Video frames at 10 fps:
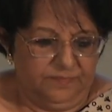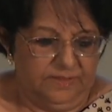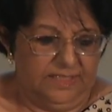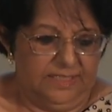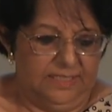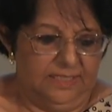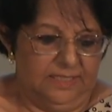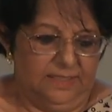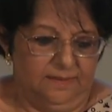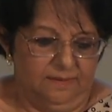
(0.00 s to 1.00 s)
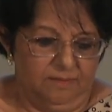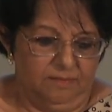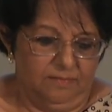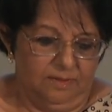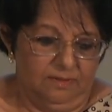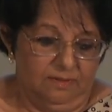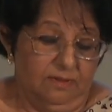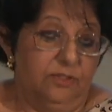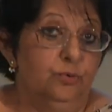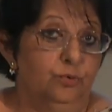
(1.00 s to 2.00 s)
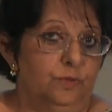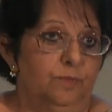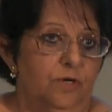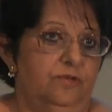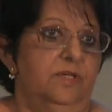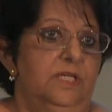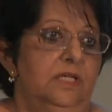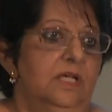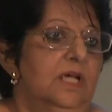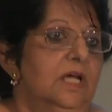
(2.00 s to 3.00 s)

They um, Uh, use pottery